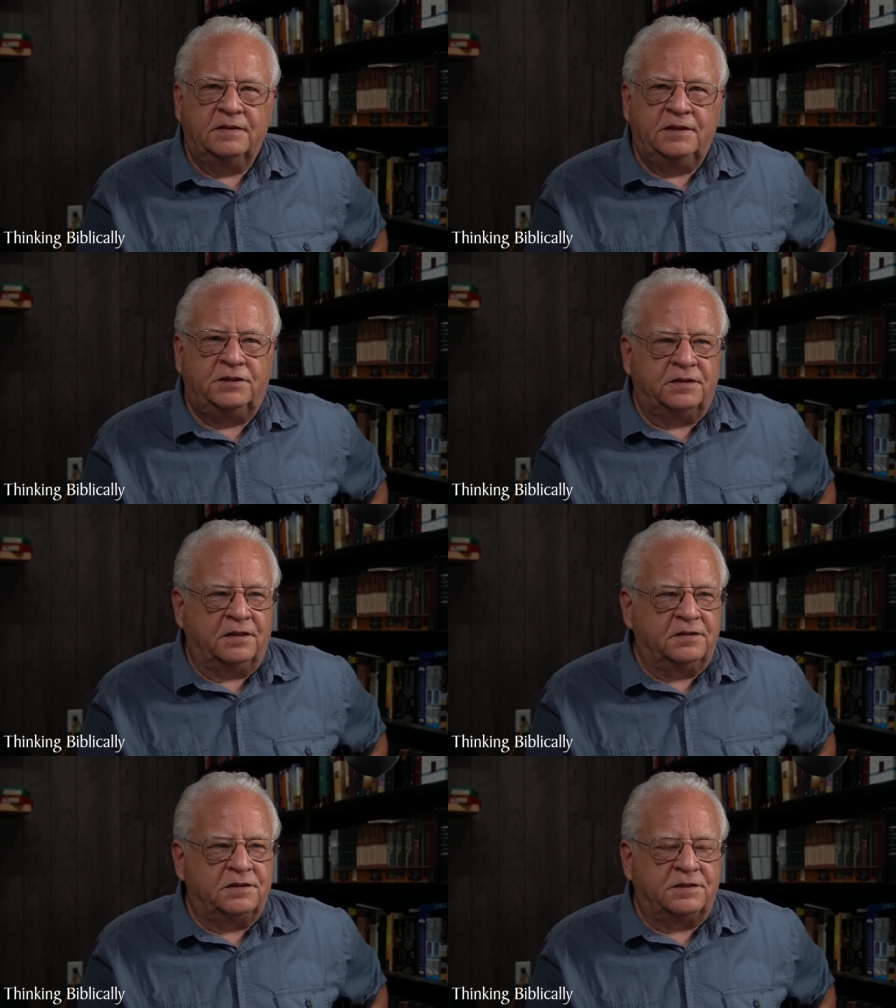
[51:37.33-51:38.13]
you should
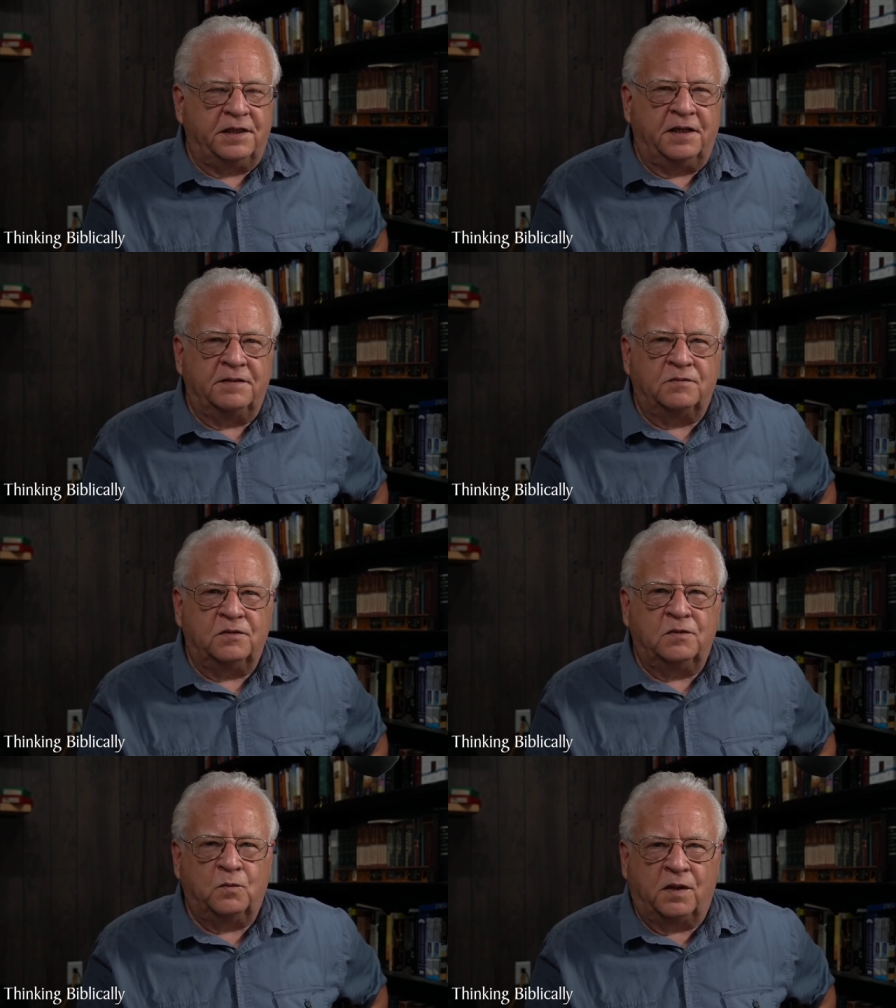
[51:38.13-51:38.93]
understand
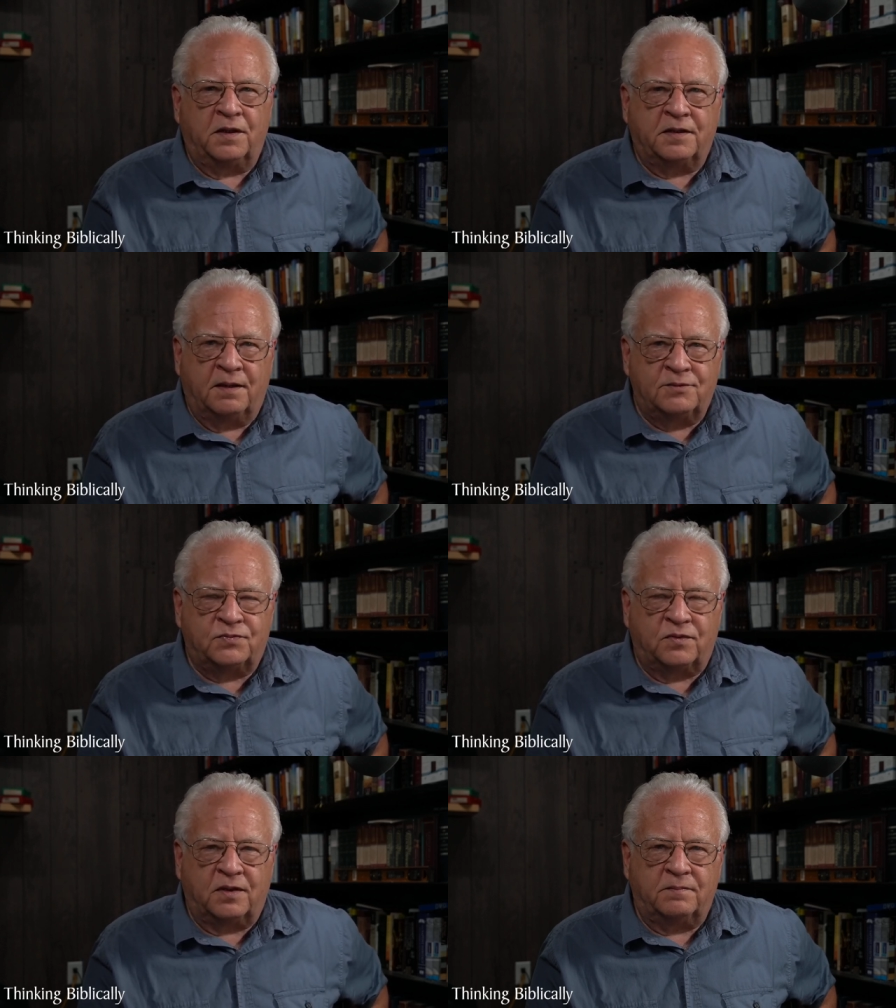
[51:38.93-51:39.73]
where it comes
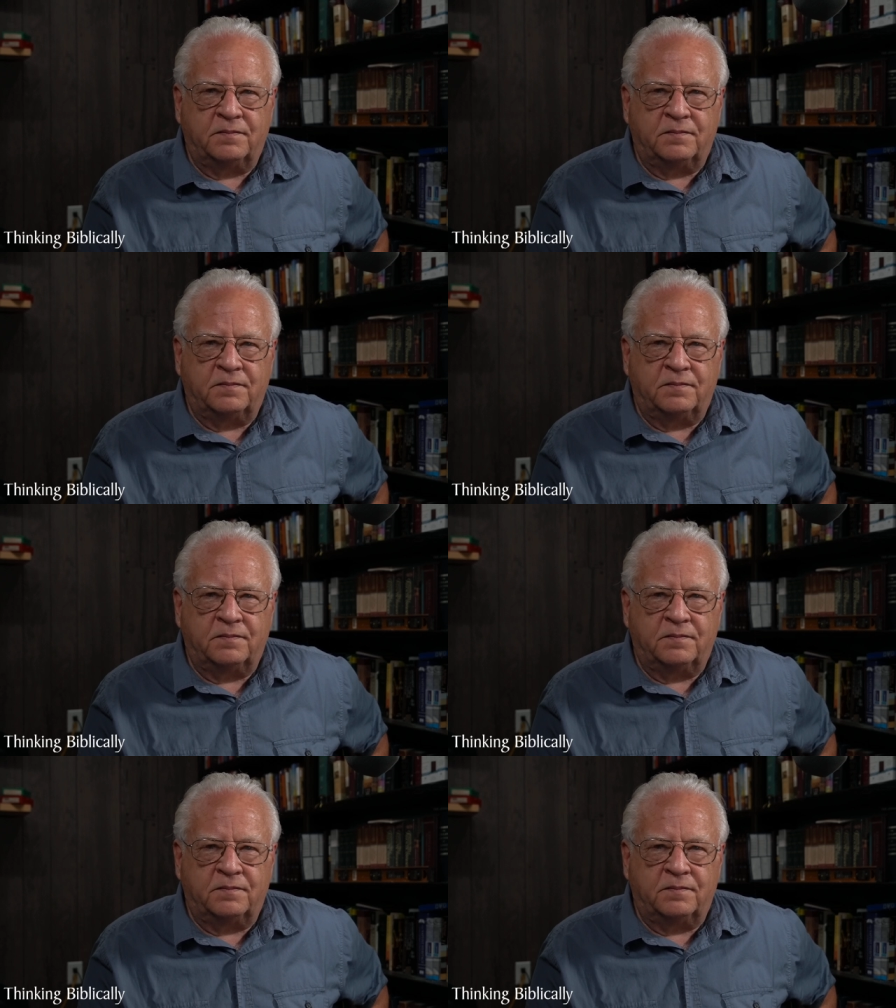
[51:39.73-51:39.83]
from